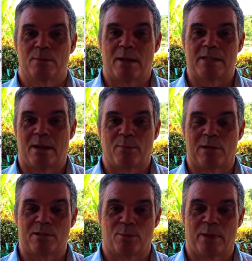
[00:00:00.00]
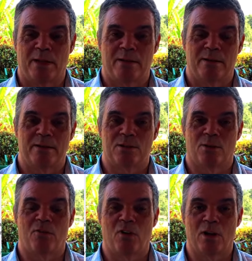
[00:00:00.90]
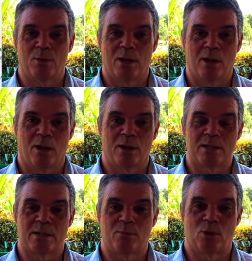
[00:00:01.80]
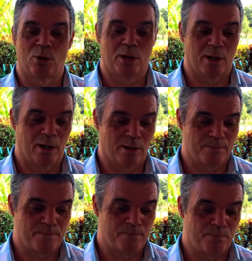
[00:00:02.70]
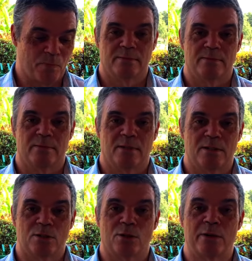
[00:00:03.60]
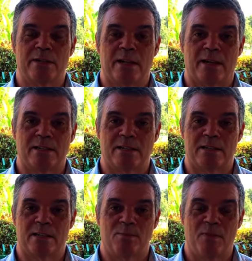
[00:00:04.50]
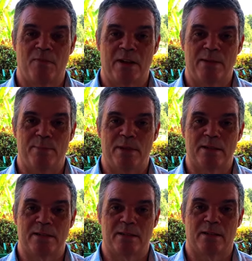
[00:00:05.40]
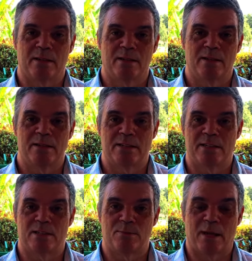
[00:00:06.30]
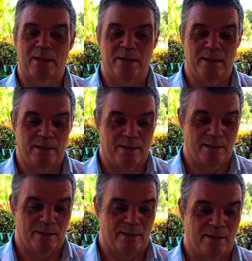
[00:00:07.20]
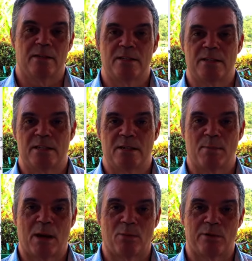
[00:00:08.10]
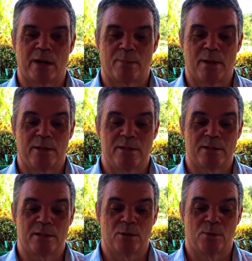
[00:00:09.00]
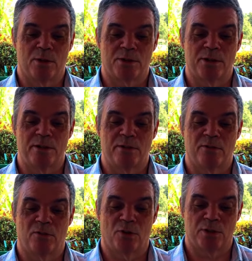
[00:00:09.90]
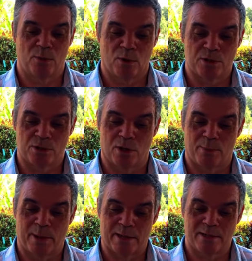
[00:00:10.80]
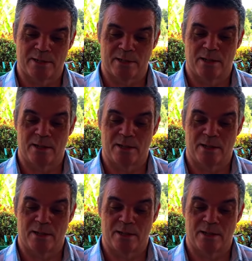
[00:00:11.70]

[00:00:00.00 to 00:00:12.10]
examples up here, and so I'll follow it along as I'm going along. So a grid Thai system, the very basic system that you need. The system I would recommend is two 340 watt solar panels,